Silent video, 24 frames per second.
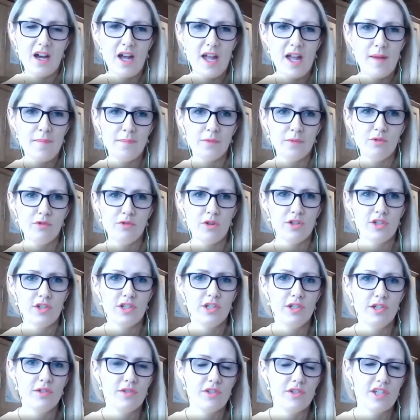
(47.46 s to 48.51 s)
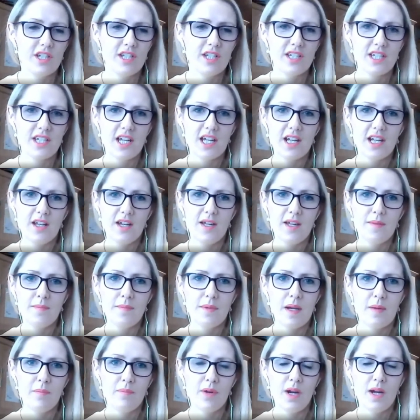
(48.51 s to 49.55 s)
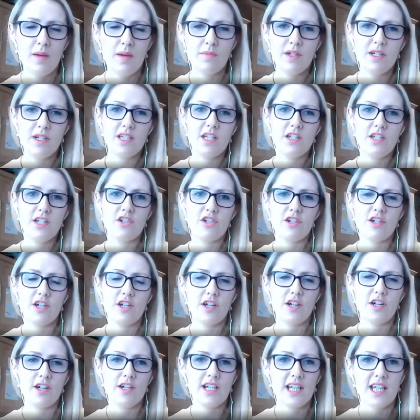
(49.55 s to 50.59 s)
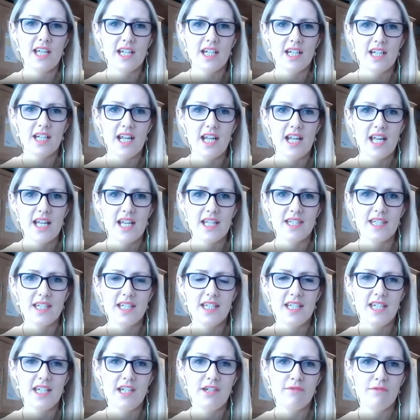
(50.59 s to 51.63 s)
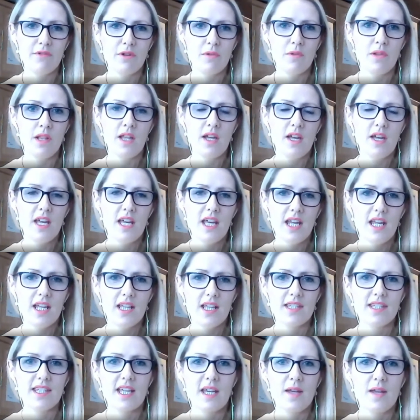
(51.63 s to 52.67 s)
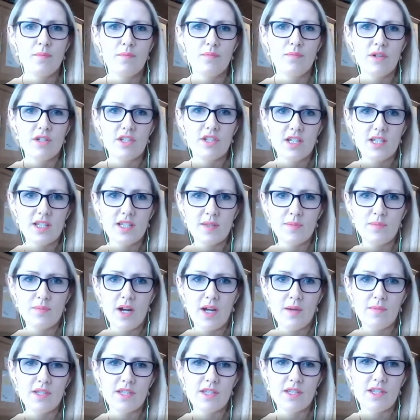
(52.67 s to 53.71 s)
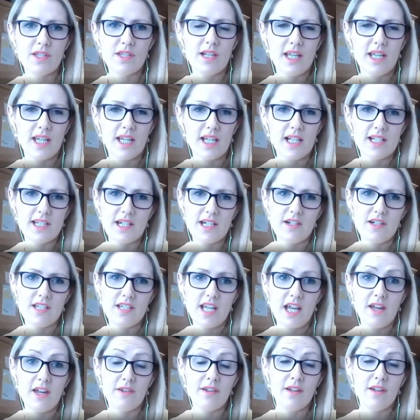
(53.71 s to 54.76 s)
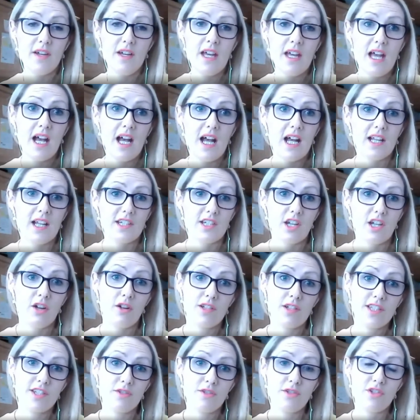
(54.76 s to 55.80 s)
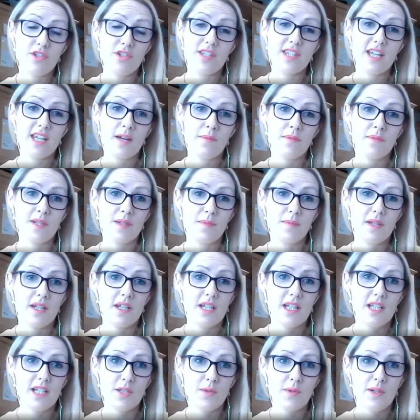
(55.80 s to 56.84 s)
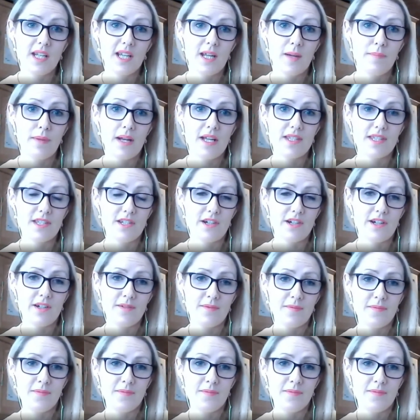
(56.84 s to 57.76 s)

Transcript: I'm Grainne Nugent and I'm a primary teacher currently in an SCT role in St. Bridget's Primary School in Kildare Town. And I also just happen to be an Etwinning ambassador.